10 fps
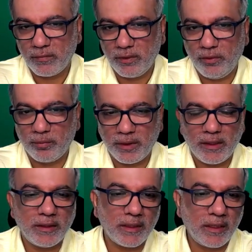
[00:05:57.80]

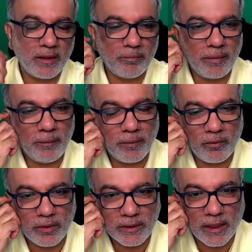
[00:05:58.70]
newbies and the people
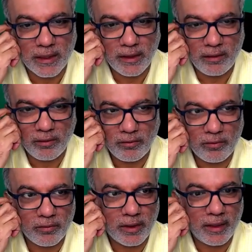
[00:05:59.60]
who are starting
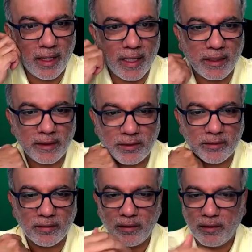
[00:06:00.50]
to run ads